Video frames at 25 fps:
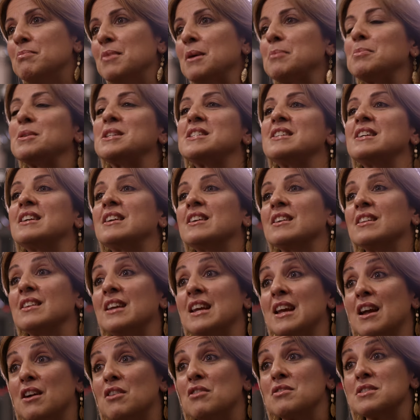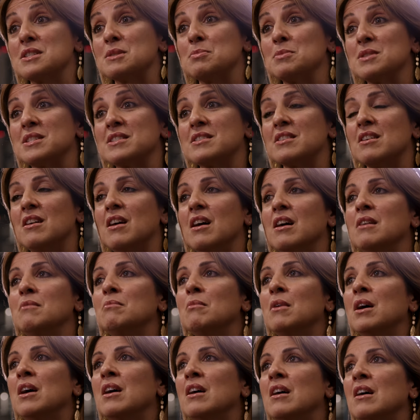but particularly at Christmas time,